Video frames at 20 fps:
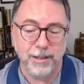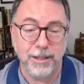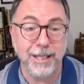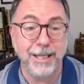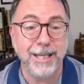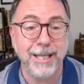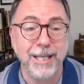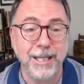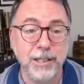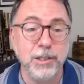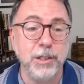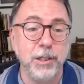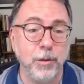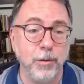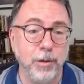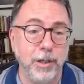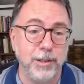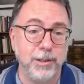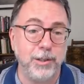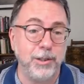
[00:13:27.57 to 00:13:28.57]
the
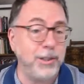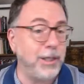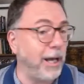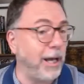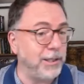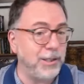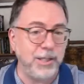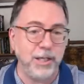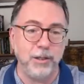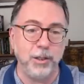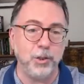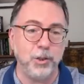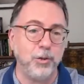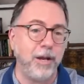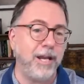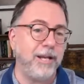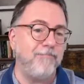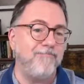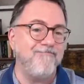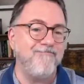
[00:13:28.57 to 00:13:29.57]
easier it is to say, I see the
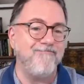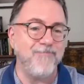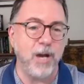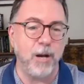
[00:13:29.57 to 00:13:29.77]
trade,